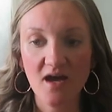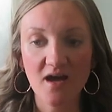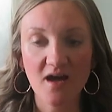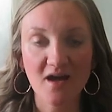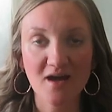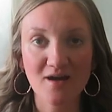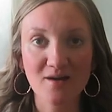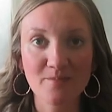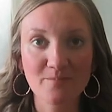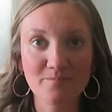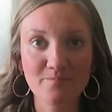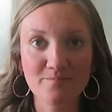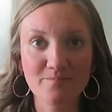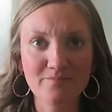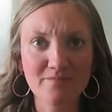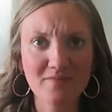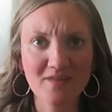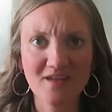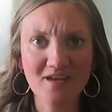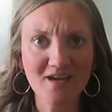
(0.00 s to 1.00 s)
Um,
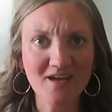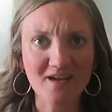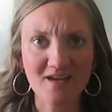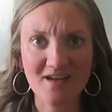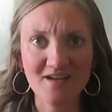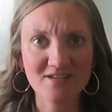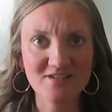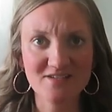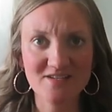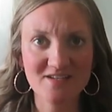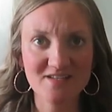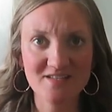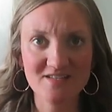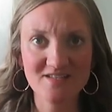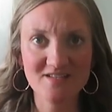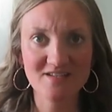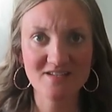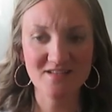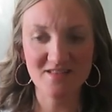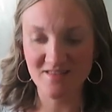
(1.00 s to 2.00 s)
yeah, and
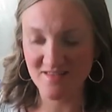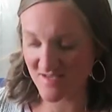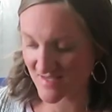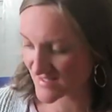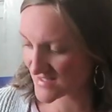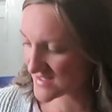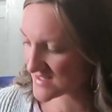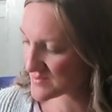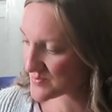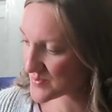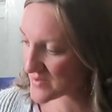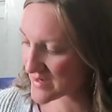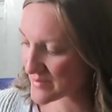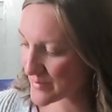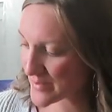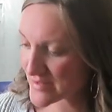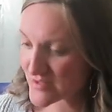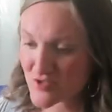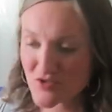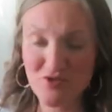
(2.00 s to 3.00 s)
just this is pretty
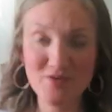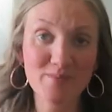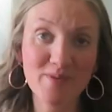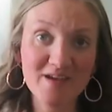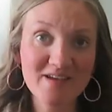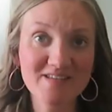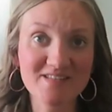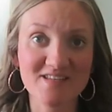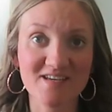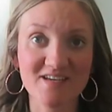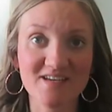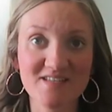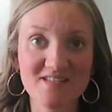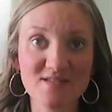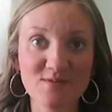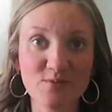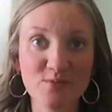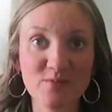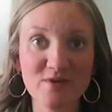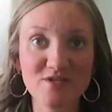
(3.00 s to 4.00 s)
much the
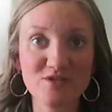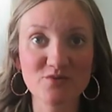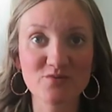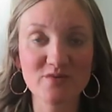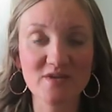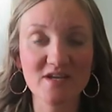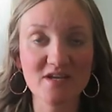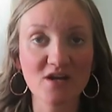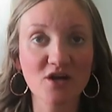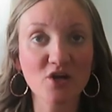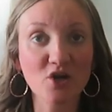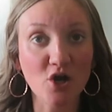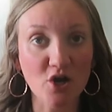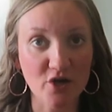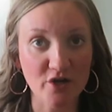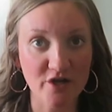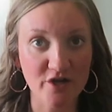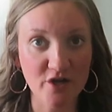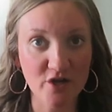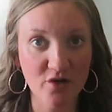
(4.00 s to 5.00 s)
basics. We do need a
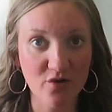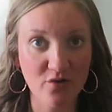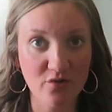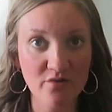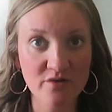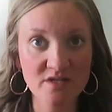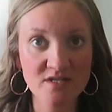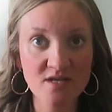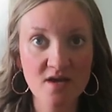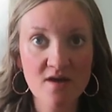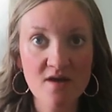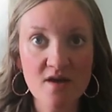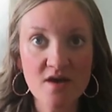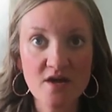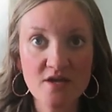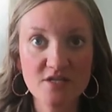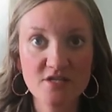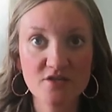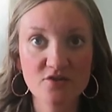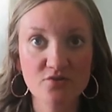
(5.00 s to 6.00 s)
garden hose
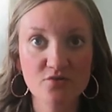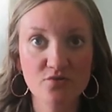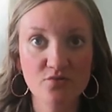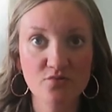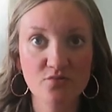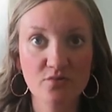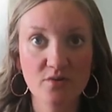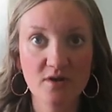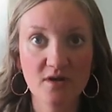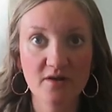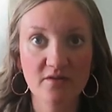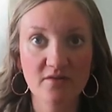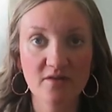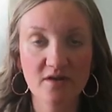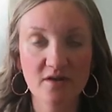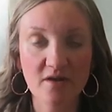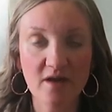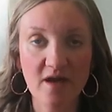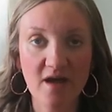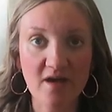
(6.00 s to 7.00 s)
to
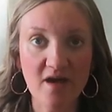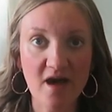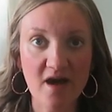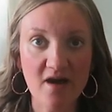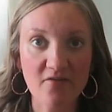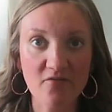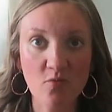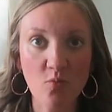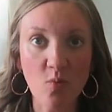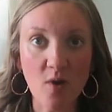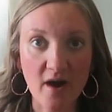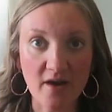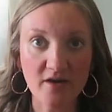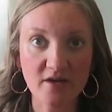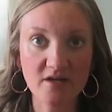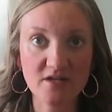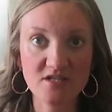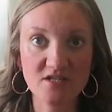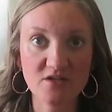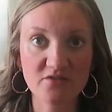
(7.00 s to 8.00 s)
have
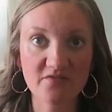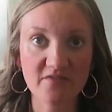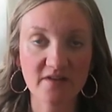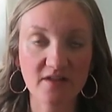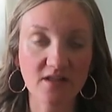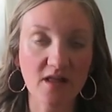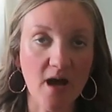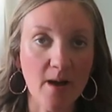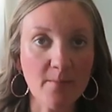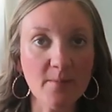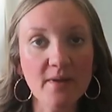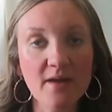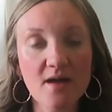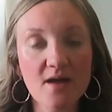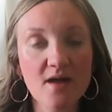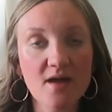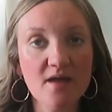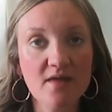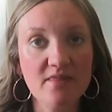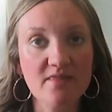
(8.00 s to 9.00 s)
water to fill up
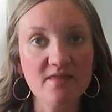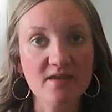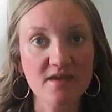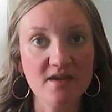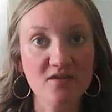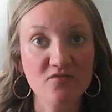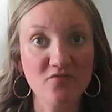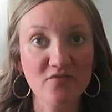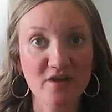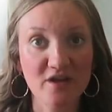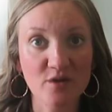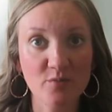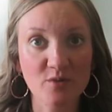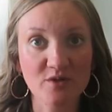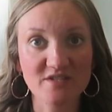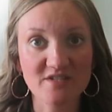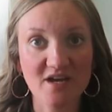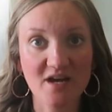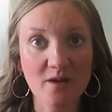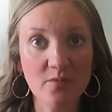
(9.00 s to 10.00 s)
the
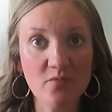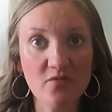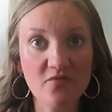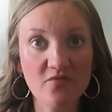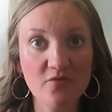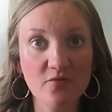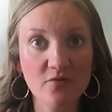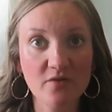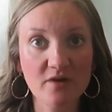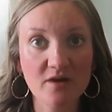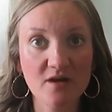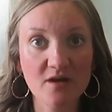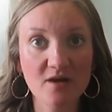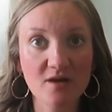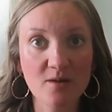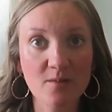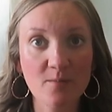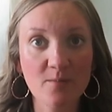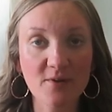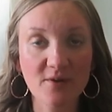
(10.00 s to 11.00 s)
inflatable tub
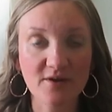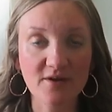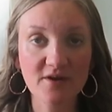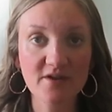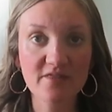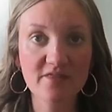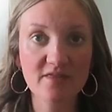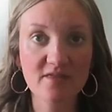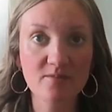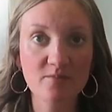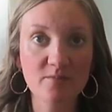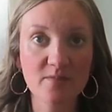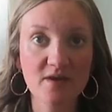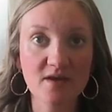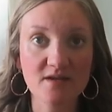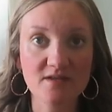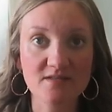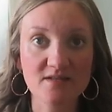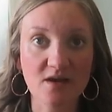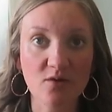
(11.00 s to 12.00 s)
for birth
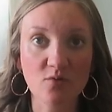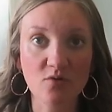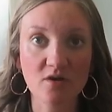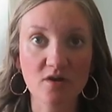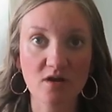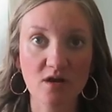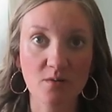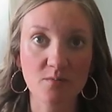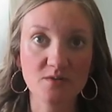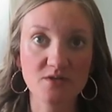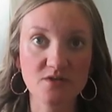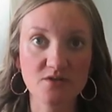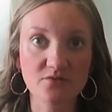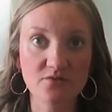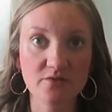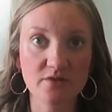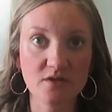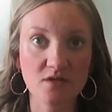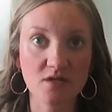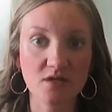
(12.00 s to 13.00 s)
because that will hook up
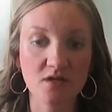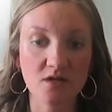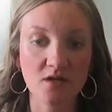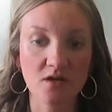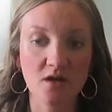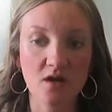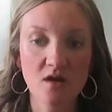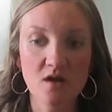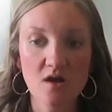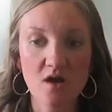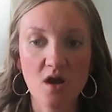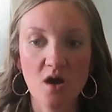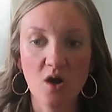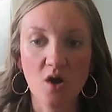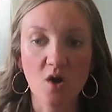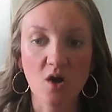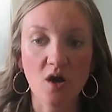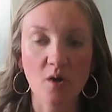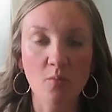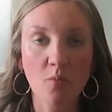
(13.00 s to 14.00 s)
to your
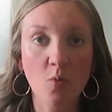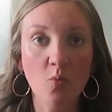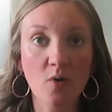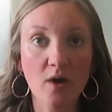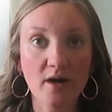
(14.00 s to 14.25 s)
um,